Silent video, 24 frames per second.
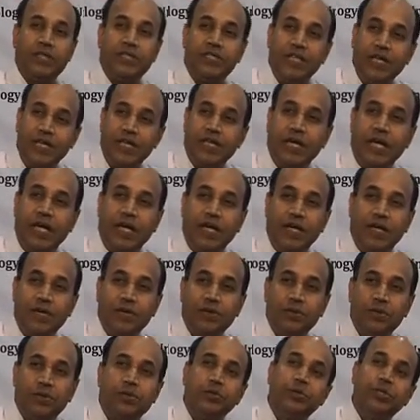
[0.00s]
data
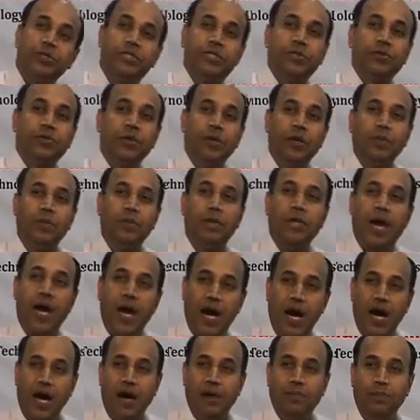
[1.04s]
which will be
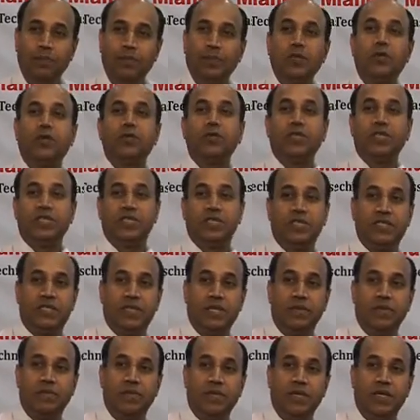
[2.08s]
harmful to the
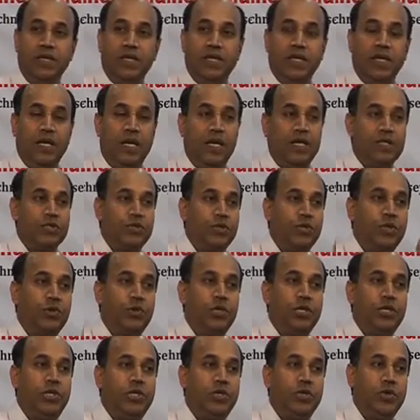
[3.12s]
system. So, you
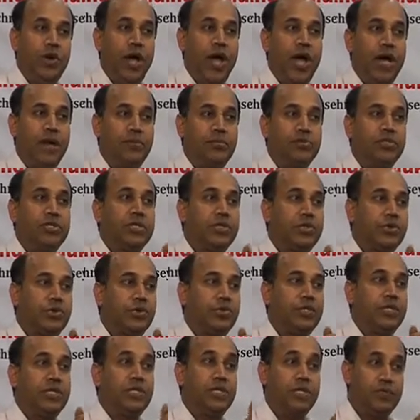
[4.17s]
need to have
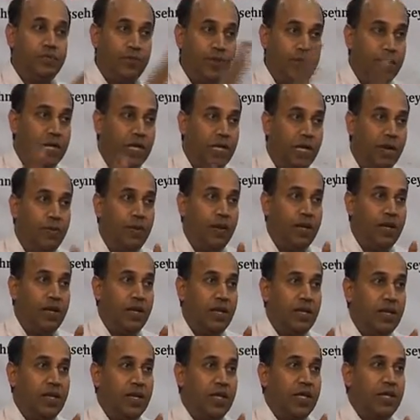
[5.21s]
security in different level
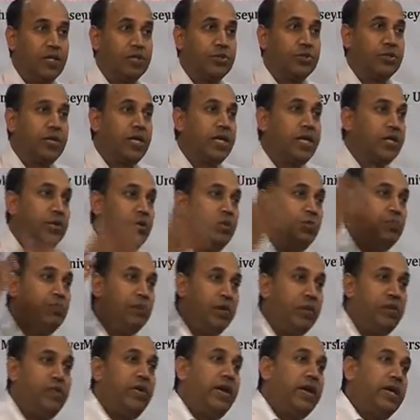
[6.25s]
so that you
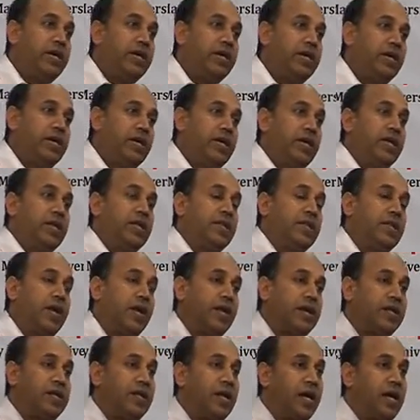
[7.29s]
prevent
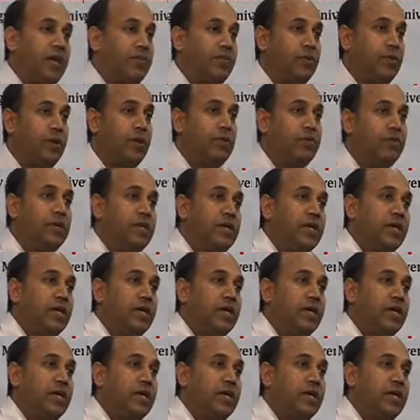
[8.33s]
that type of